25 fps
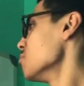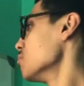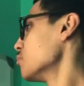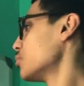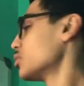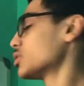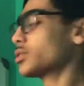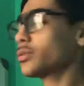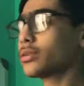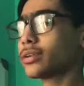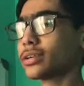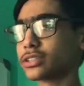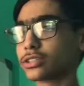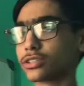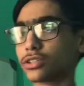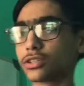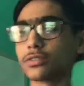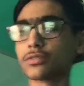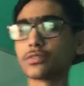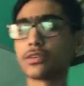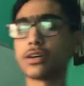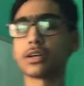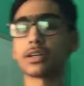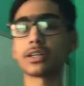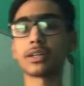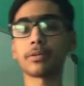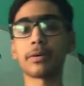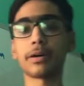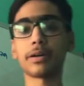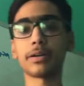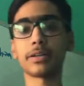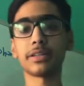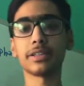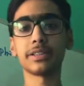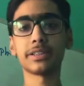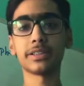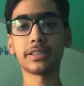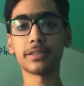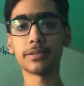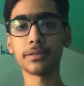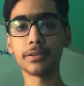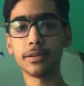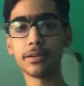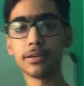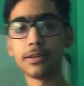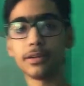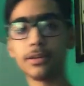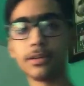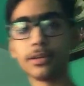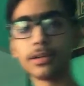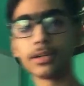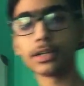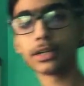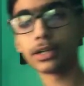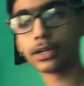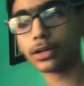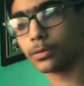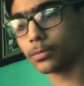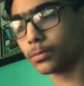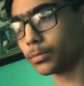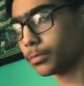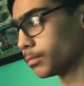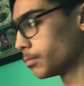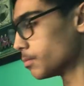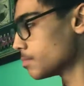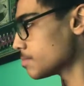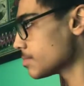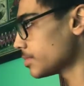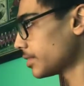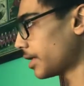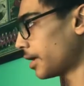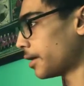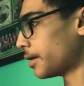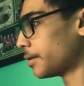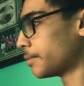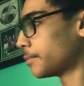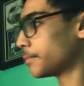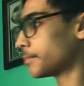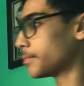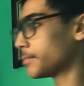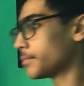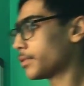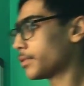what I want to start talking about is that